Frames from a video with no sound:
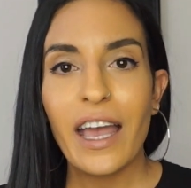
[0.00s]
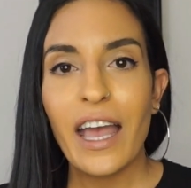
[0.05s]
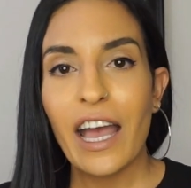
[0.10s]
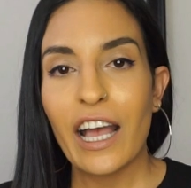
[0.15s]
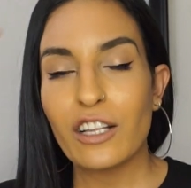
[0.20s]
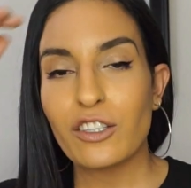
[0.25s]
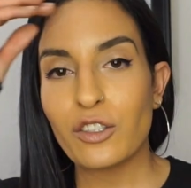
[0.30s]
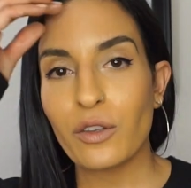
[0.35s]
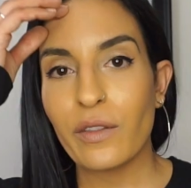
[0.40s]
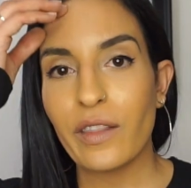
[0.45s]
And
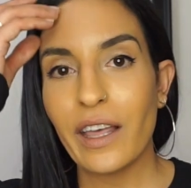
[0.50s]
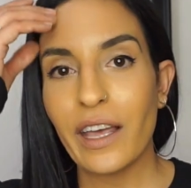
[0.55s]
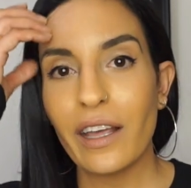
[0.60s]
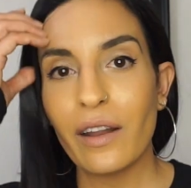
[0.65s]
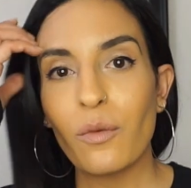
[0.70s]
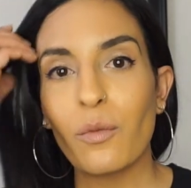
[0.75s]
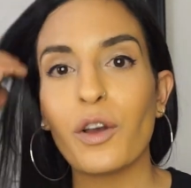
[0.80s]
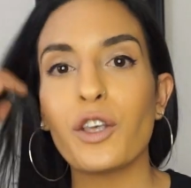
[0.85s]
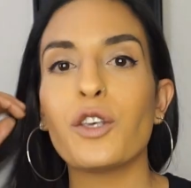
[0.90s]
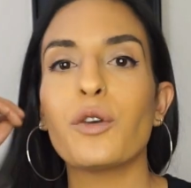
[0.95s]
so then
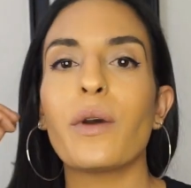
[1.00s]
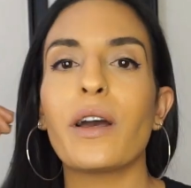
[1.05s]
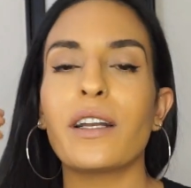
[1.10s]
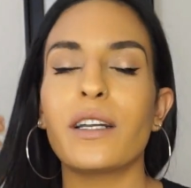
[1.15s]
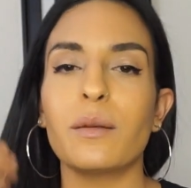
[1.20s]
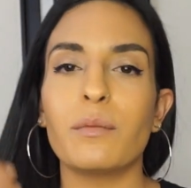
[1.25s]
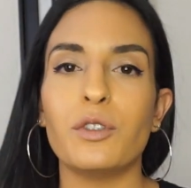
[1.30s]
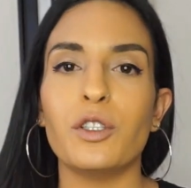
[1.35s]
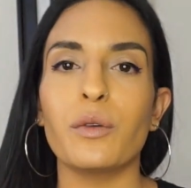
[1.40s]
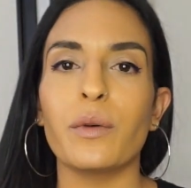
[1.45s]
what you end
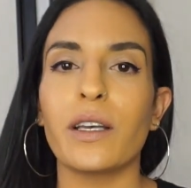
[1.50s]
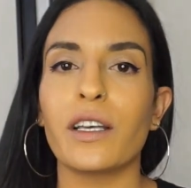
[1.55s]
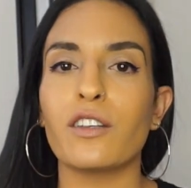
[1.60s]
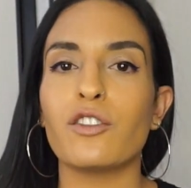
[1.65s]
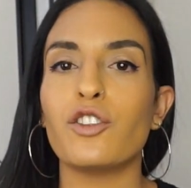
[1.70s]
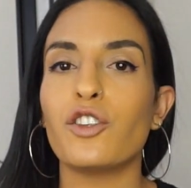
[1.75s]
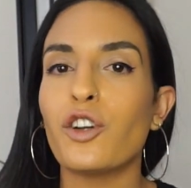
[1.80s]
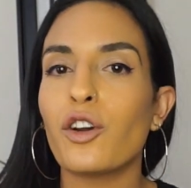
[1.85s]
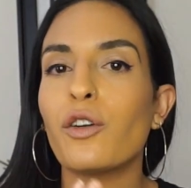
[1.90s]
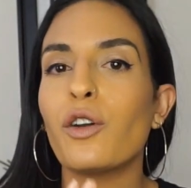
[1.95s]
up doing is
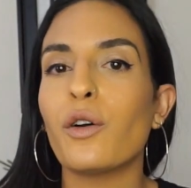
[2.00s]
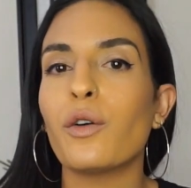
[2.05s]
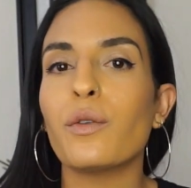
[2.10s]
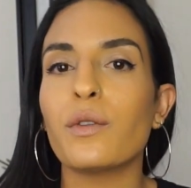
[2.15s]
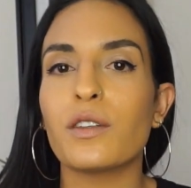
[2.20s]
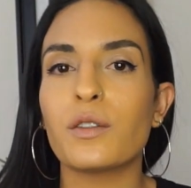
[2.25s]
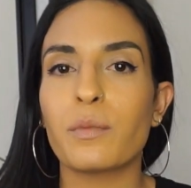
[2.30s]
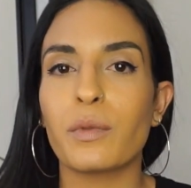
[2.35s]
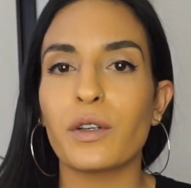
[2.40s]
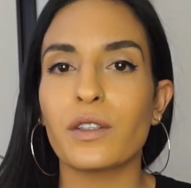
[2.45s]
you don't know who
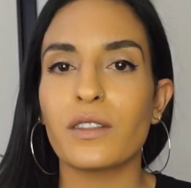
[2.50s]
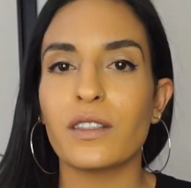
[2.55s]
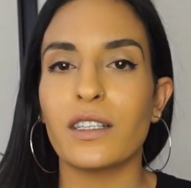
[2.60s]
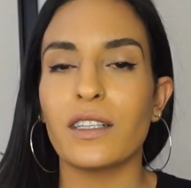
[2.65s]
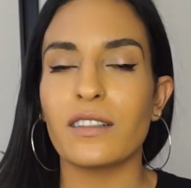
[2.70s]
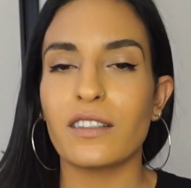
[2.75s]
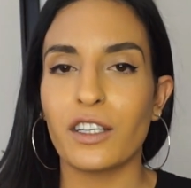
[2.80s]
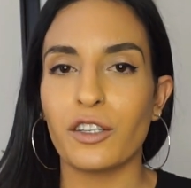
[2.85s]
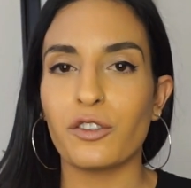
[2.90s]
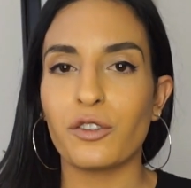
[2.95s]
this person is
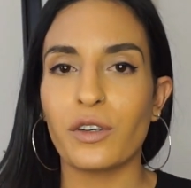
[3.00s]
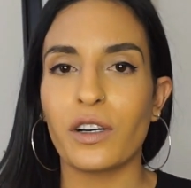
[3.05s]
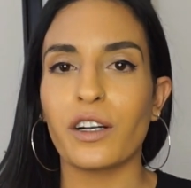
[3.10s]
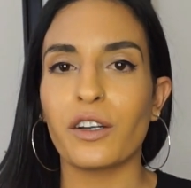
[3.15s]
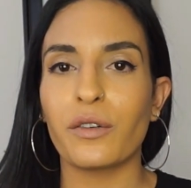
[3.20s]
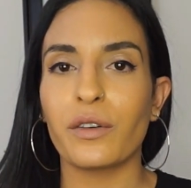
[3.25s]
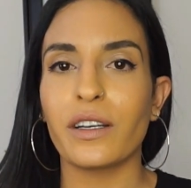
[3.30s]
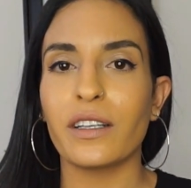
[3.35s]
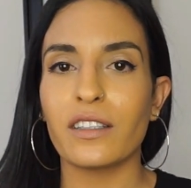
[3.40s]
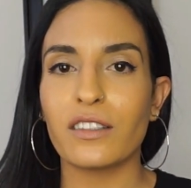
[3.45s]
that you're trying to
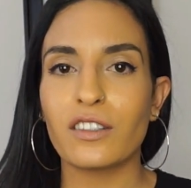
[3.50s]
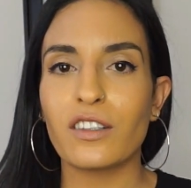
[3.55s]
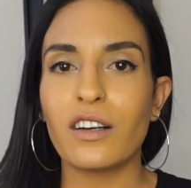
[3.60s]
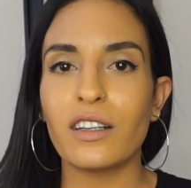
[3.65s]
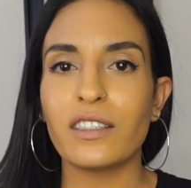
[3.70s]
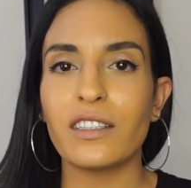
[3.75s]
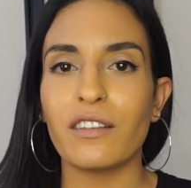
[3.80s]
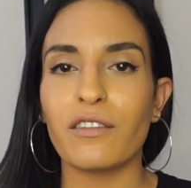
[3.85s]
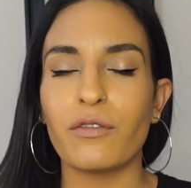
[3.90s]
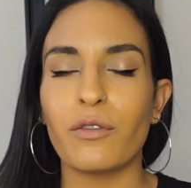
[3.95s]
create this
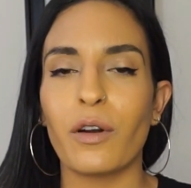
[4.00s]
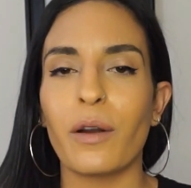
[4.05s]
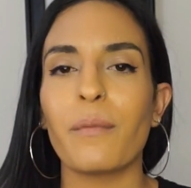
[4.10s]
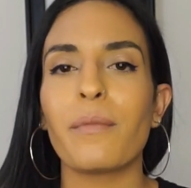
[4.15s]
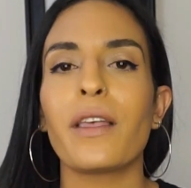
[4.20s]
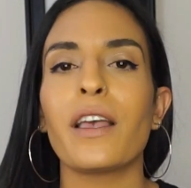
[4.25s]
content for.